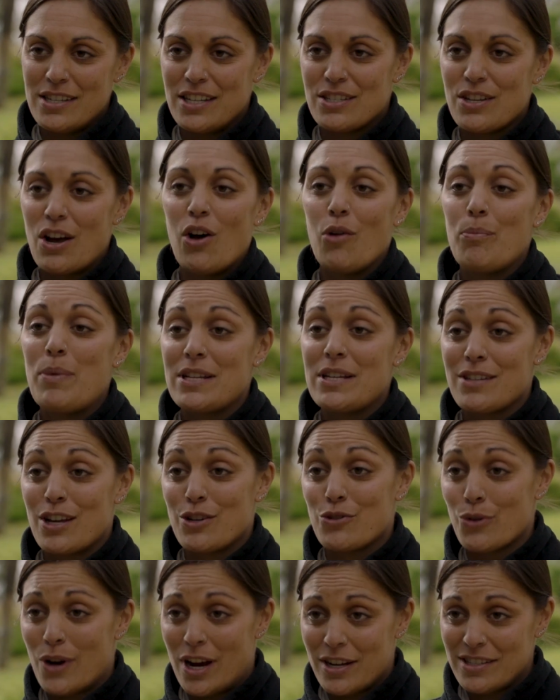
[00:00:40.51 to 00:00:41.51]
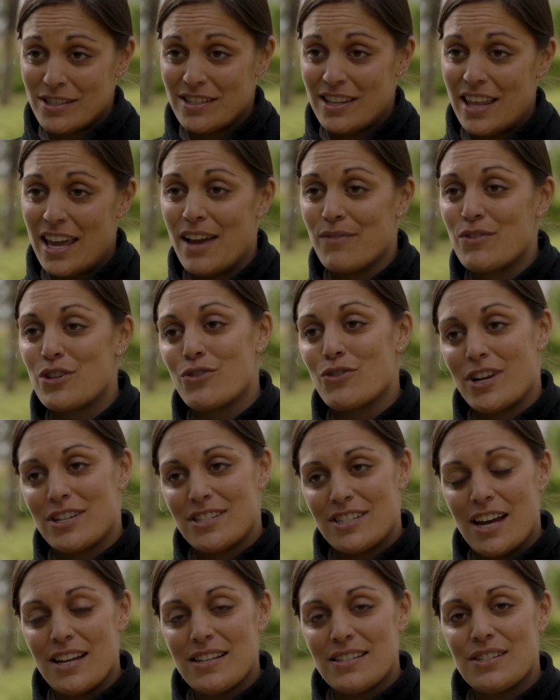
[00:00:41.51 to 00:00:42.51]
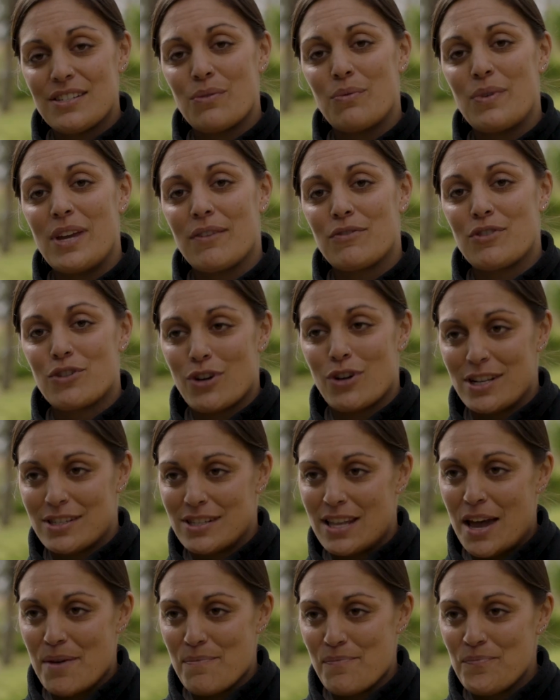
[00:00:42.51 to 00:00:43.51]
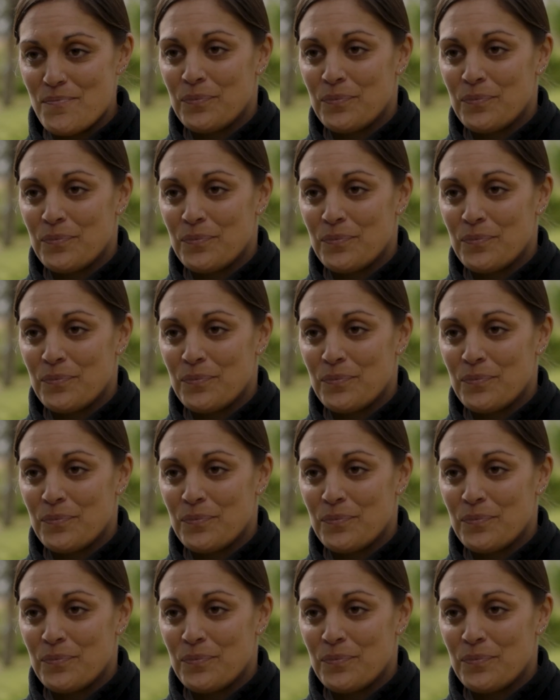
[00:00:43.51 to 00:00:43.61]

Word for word: it's all based on trust. They have to trust us, we have to trust them.